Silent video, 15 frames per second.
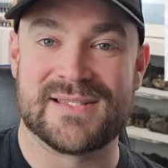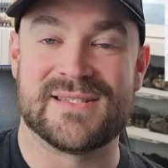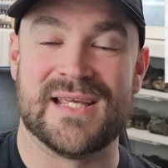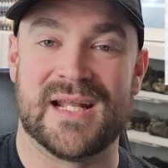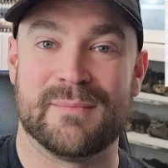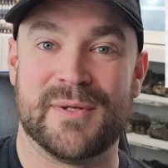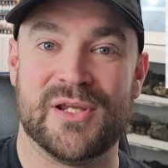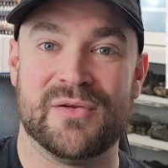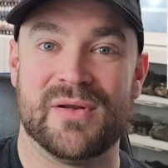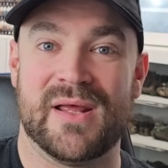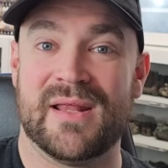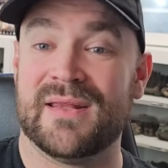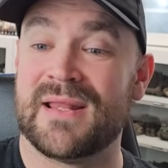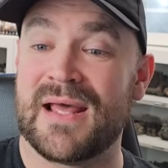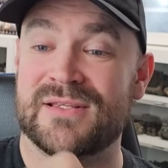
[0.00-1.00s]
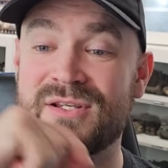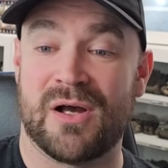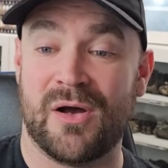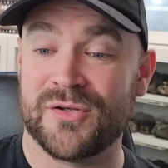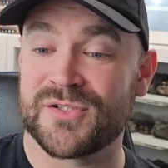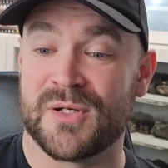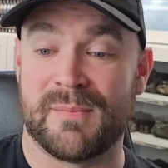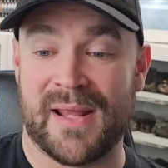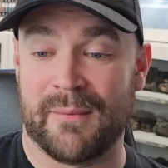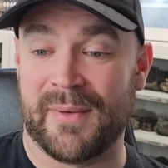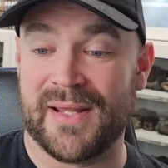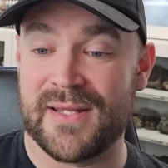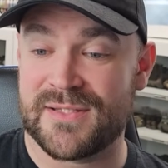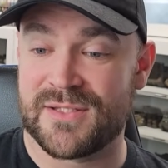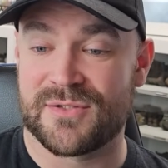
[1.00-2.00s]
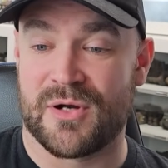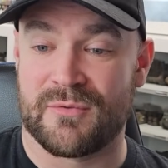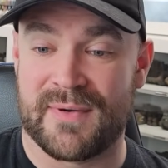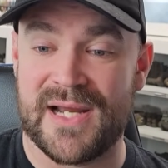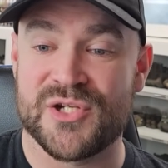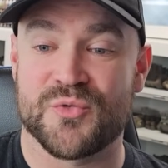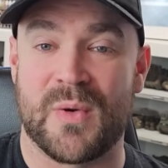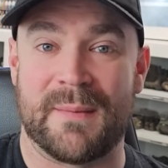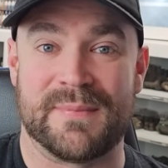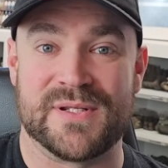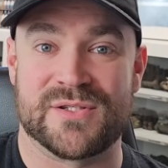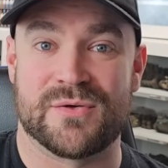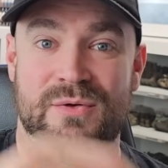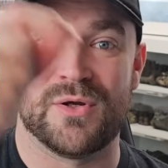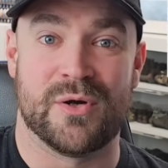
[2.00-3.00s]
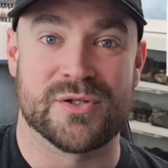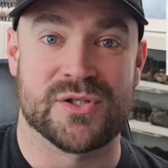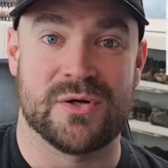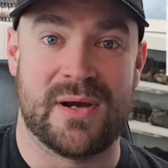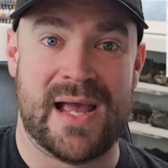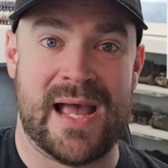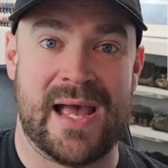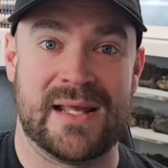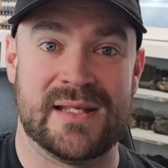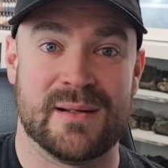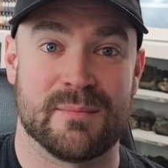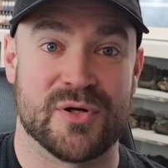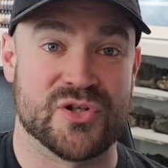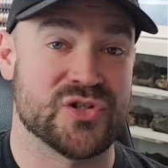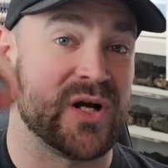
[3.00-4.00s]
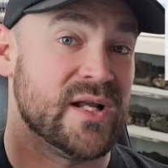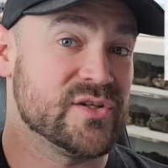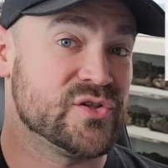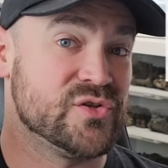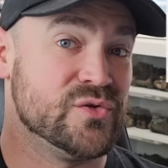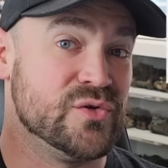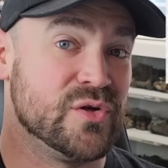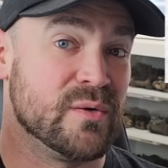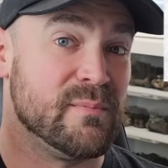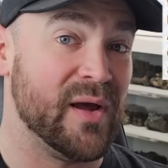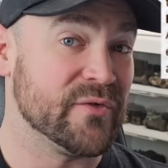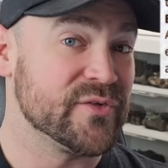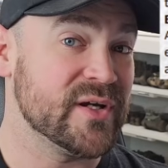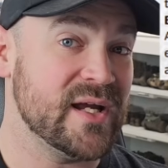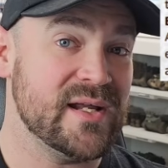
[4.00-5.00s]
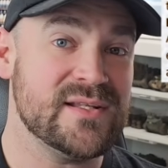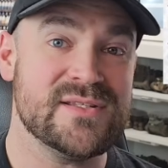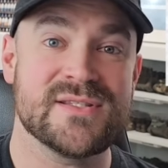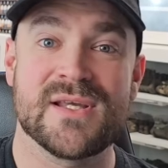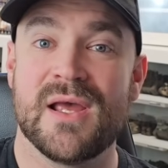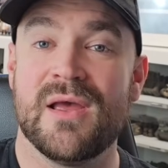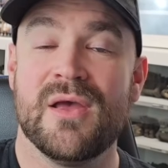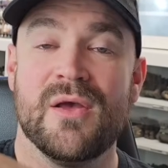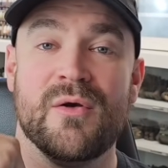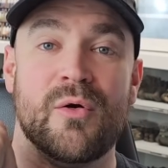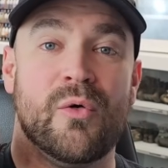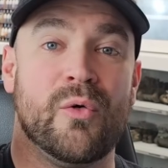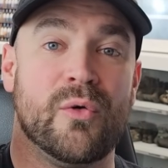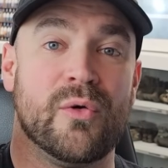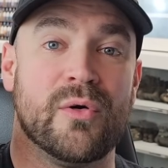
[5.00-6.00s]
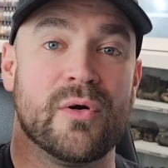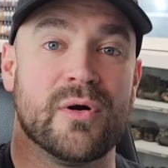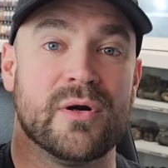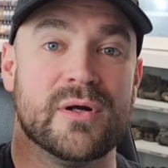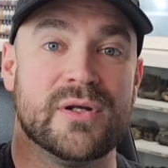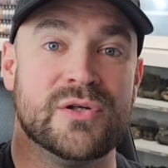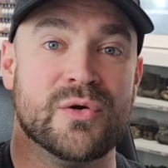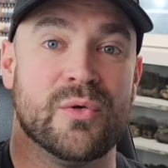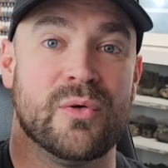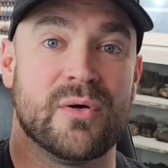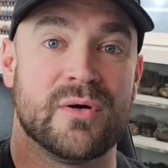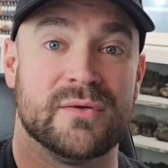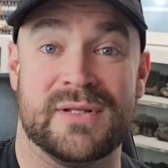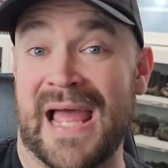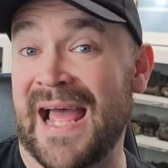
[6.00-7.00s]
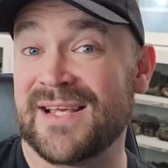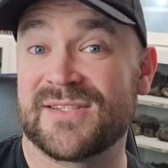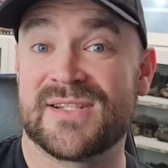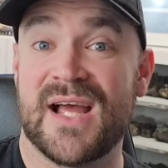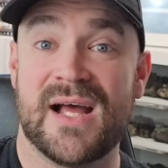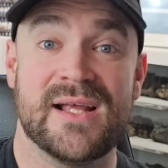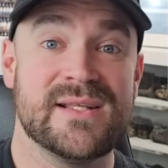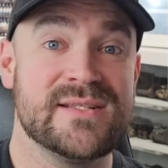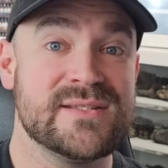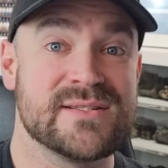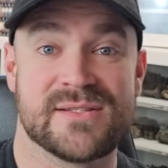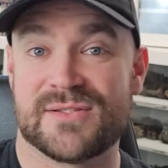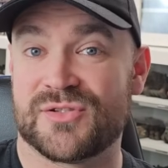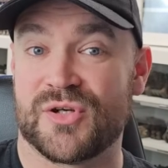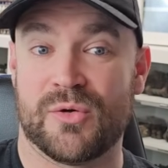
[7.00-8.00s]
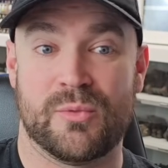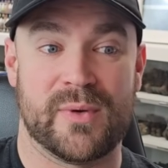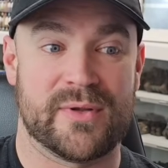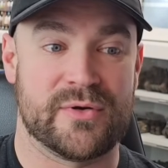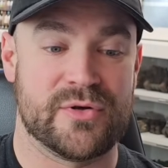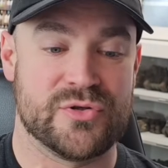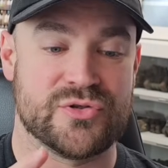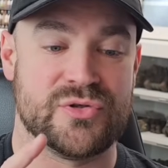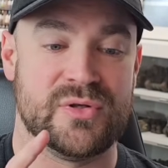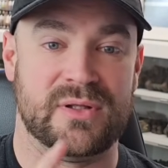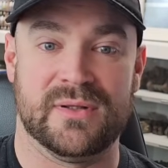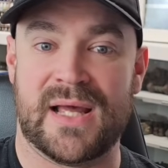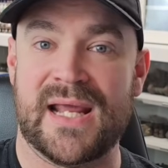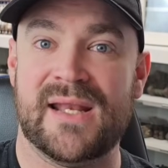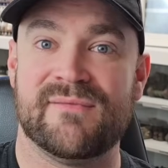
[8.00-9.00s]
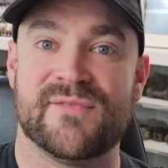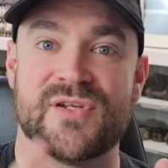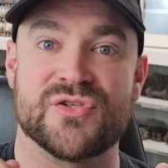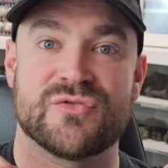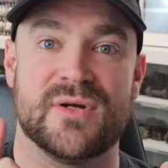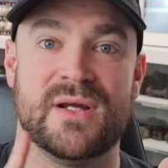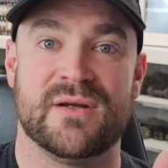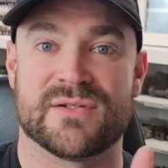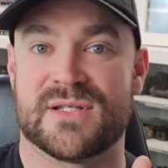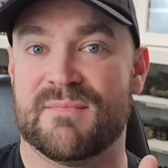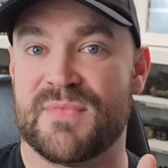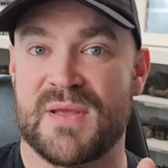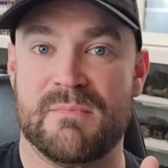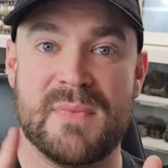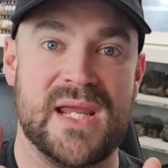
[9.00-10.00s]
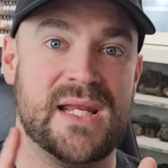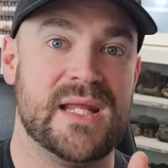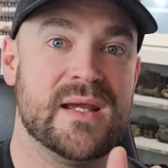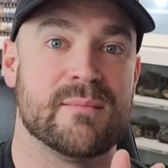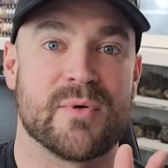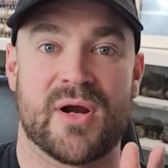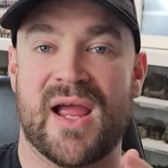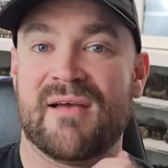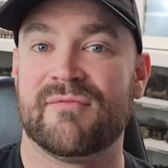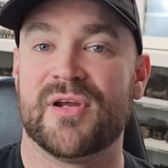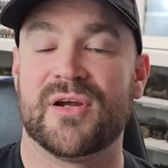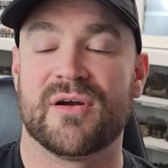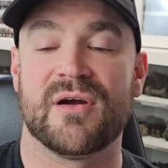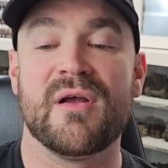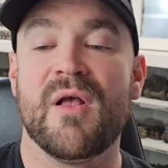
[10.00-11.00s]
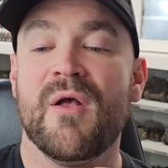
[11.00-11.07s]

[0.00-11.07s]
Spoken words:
the enemy unit. And that's also, by the way, this is all ranged weapons. So you also add number of shots to your melta-guns or your las guns. So whether you're shooting light infantry or something medium or heavier,